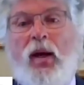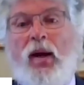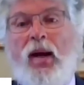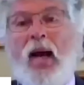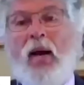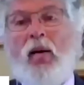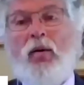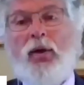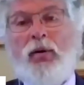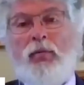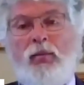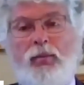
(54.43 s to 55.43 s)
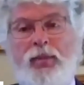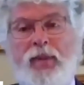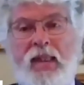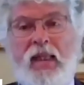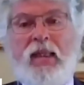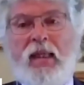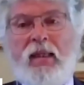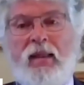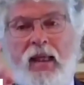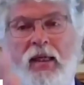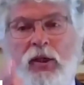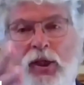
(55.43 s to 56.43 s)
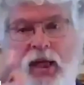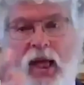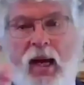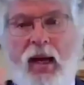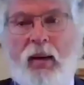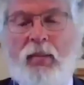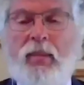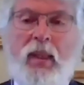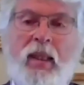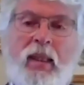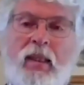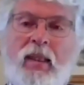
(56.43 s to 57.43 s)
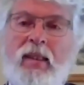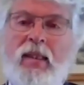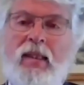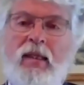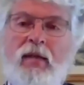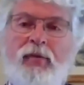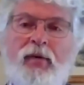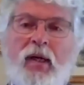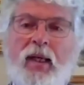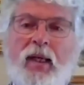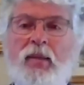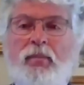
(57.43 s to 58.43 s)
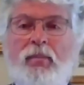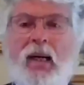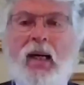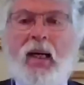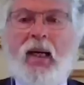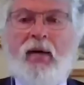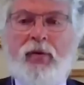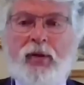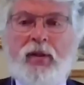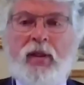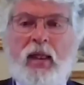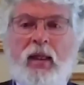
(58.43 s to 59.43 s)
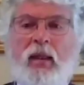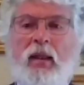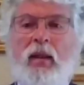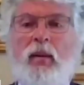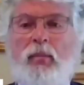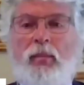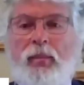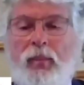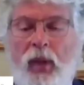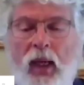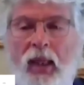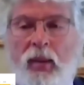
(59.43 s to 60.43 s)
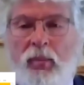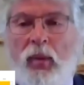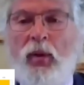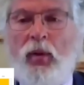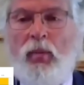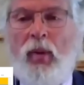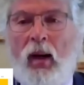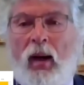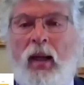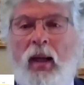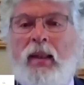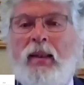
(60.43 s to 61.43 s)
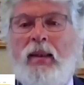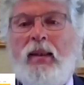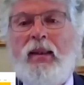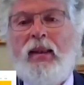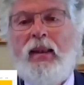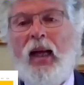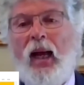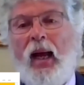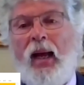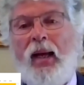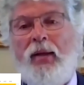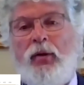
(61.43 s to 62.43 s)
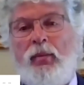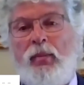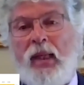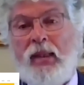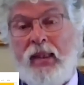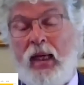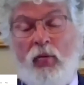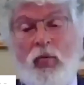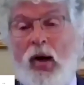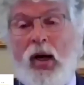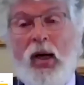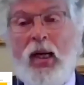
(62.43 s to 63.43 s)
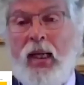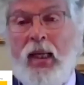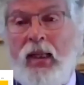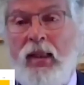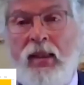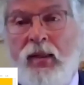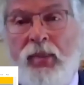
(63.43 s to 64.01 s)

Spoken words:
Now, you see that each dam is defined by a vertical light blue bar. And you might say, why is the